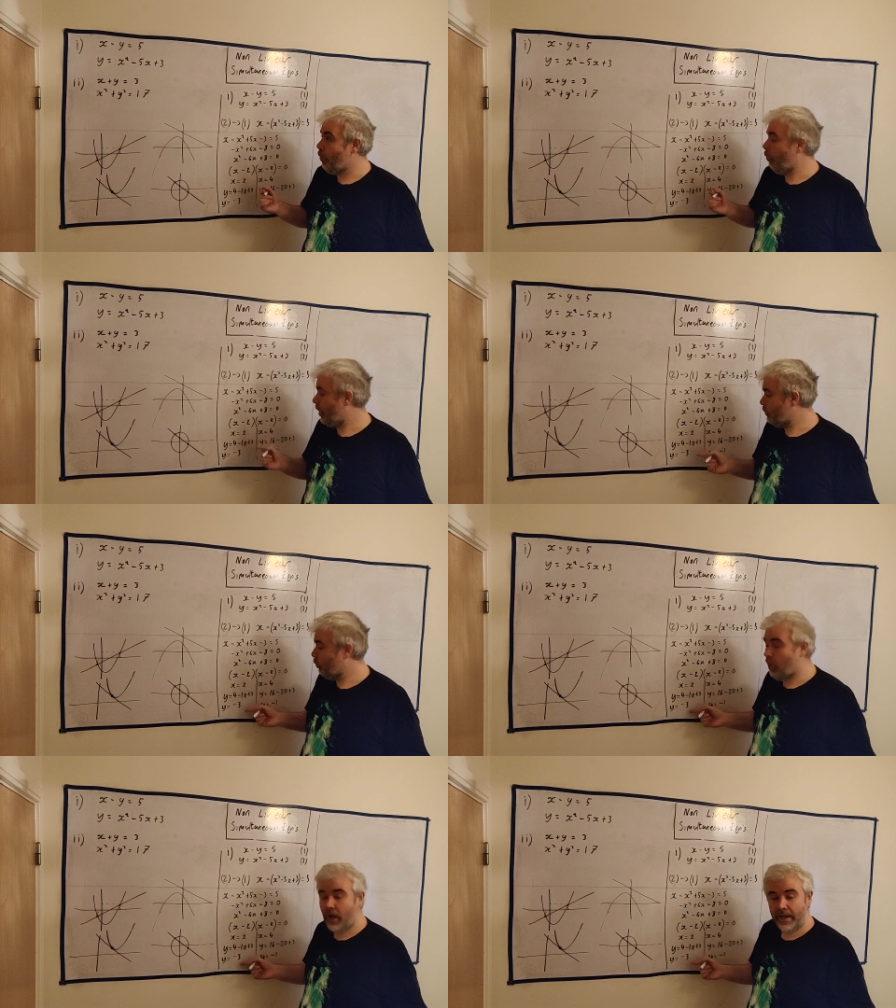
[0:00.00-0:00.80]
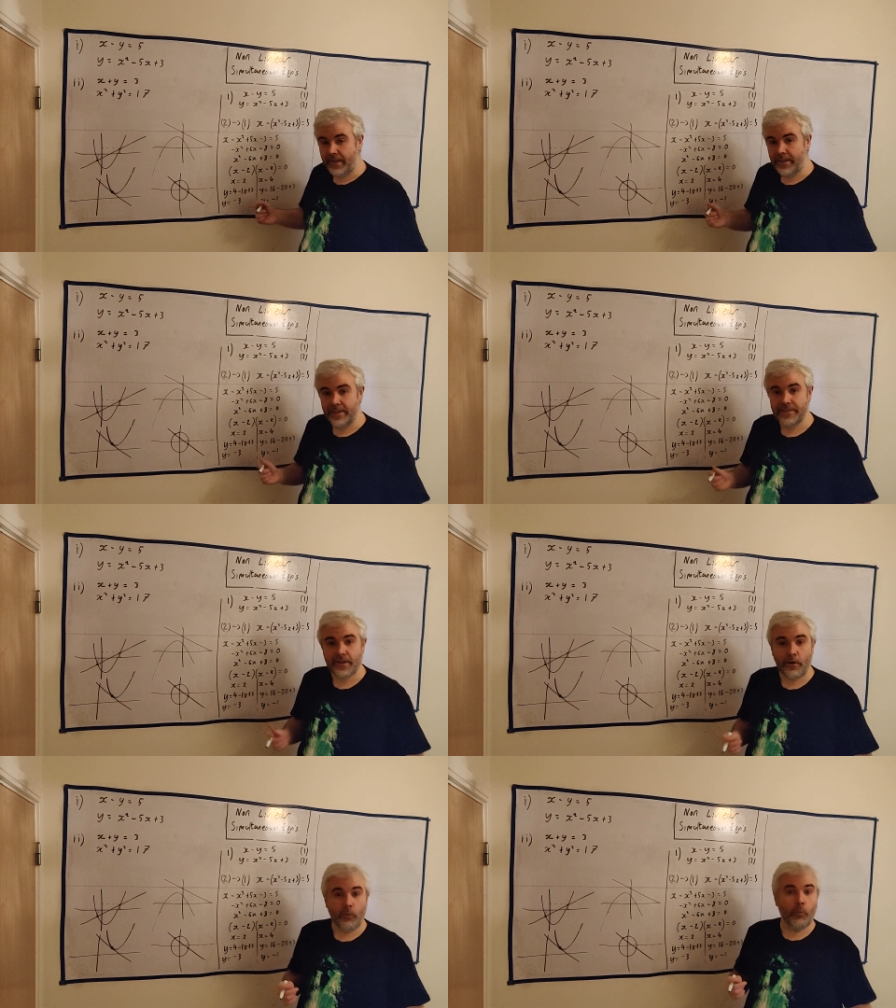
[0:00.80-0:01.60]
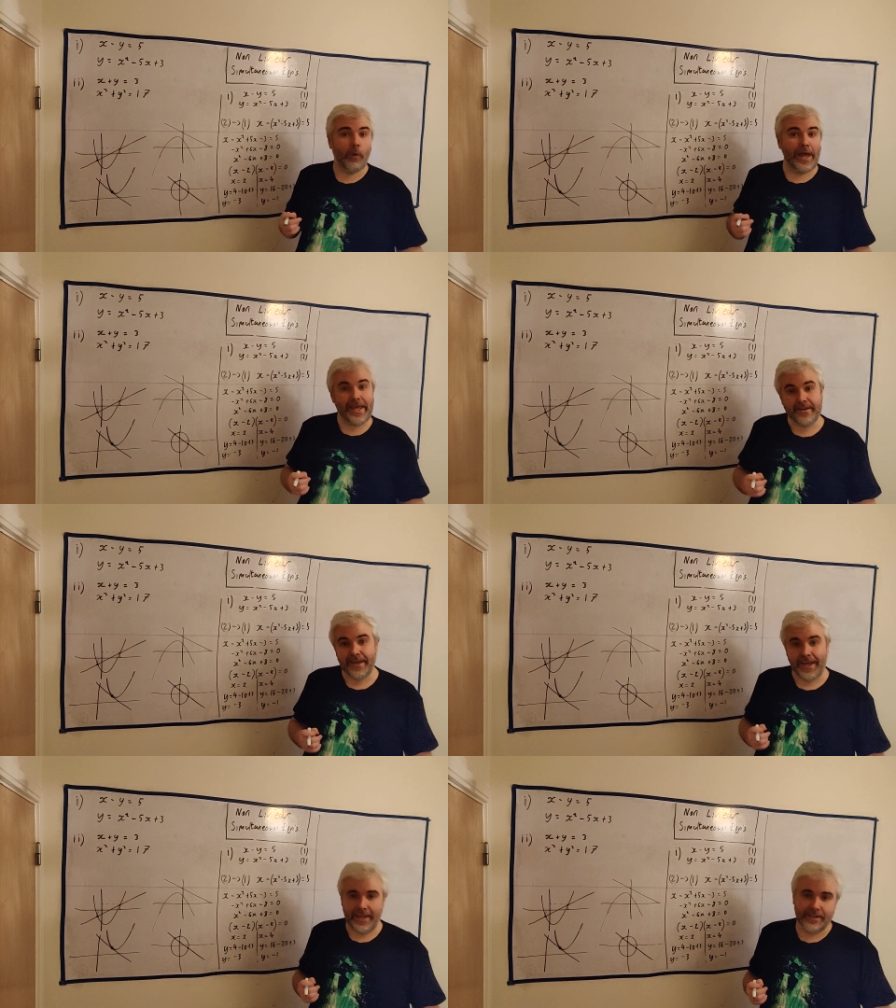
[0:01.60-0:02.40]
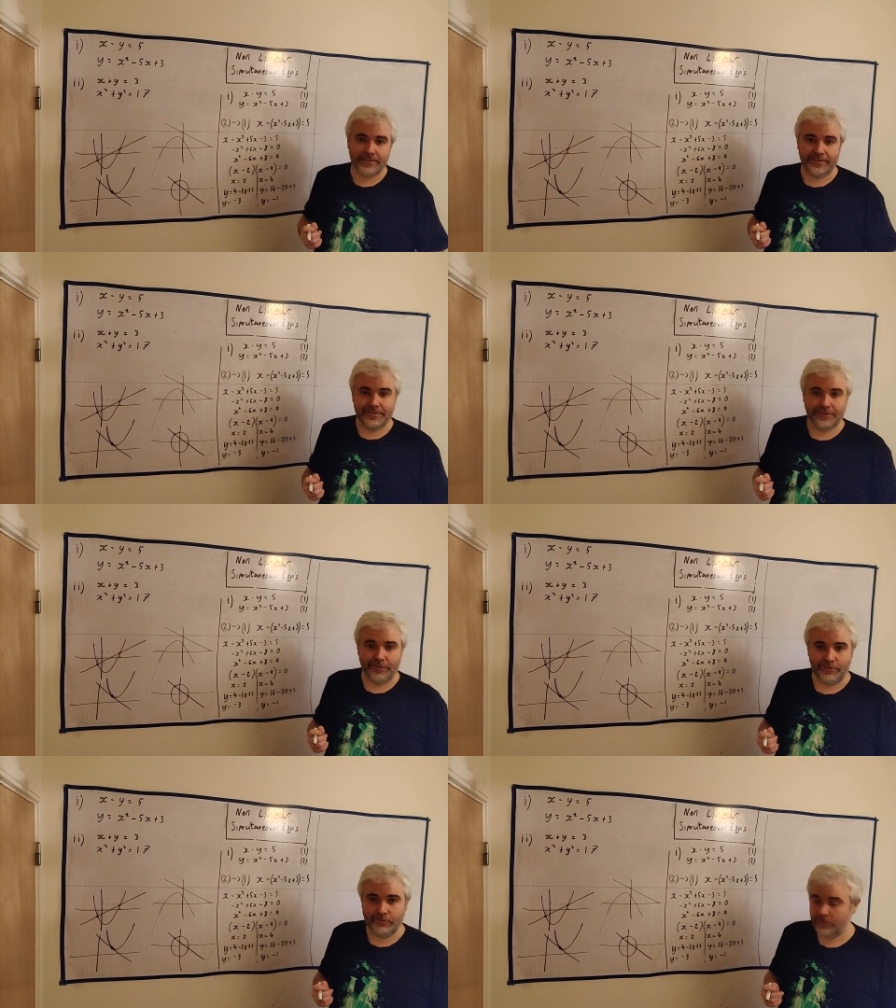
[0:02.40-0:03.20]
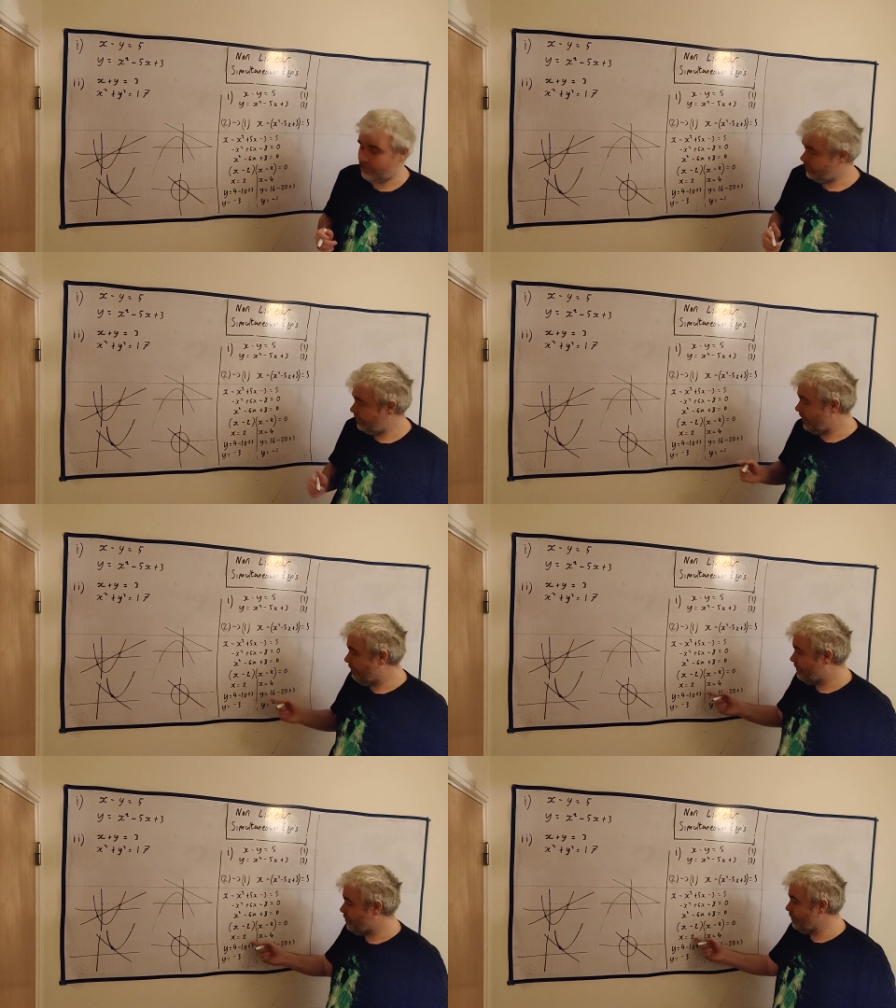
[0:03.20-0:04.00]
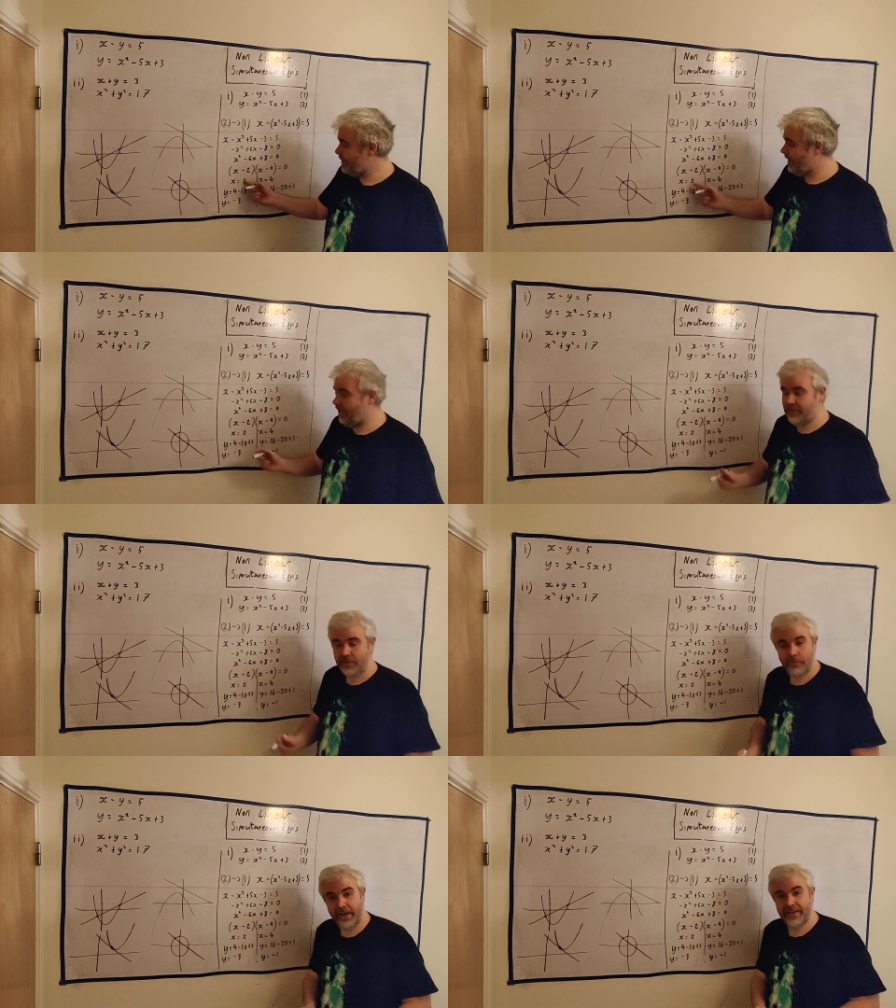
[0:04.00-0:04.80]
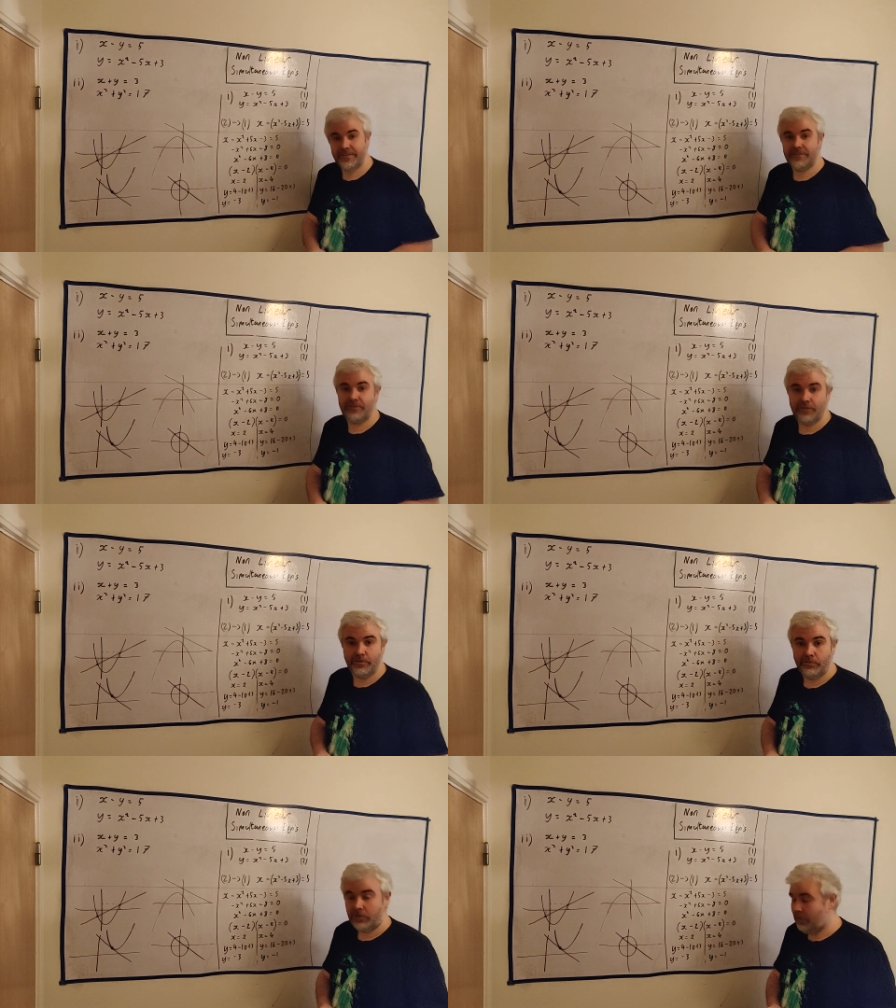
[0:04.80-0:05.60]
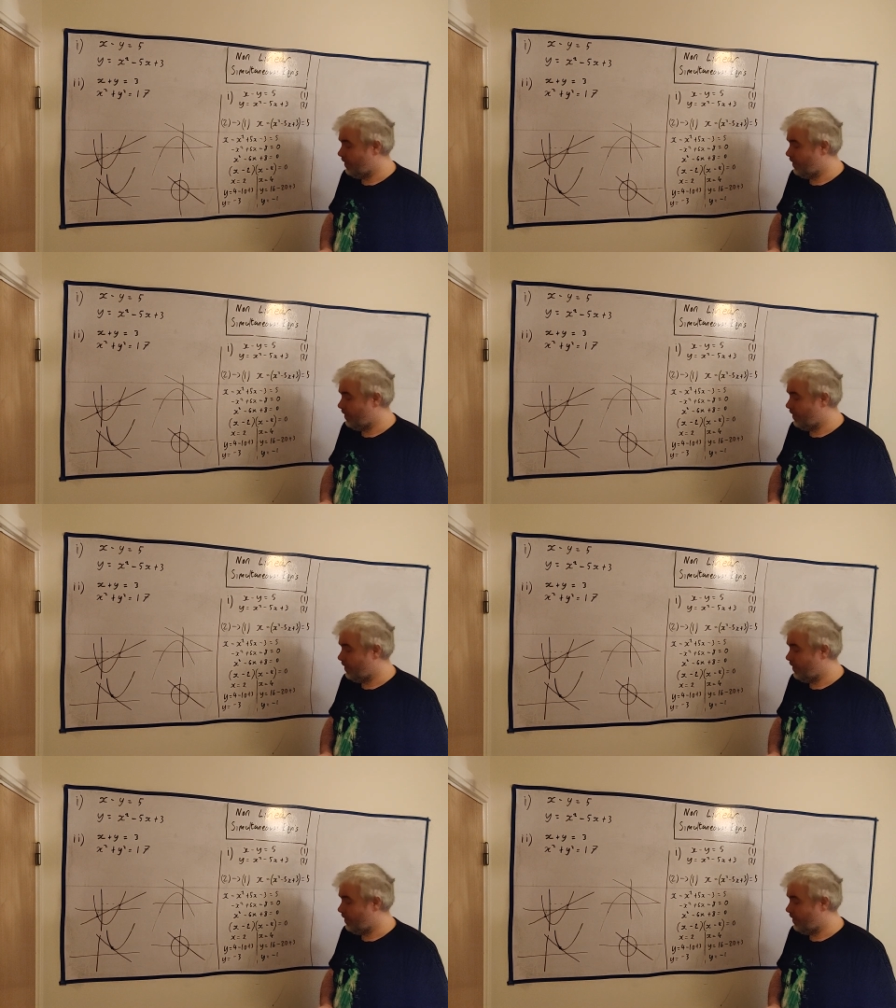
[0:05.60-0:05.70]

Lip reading: what y is when x is 2, if somebody tells you x is 2,